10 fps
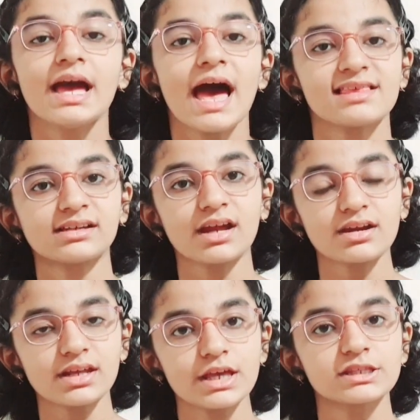as it
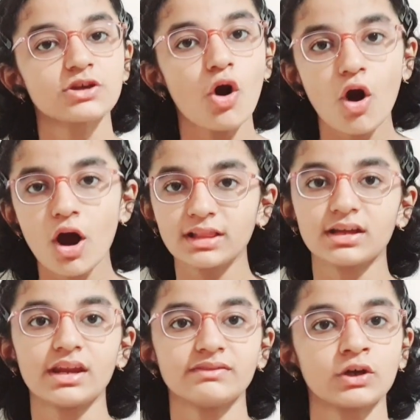contains all
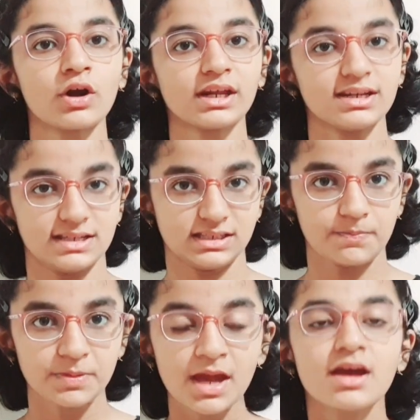the living organisms.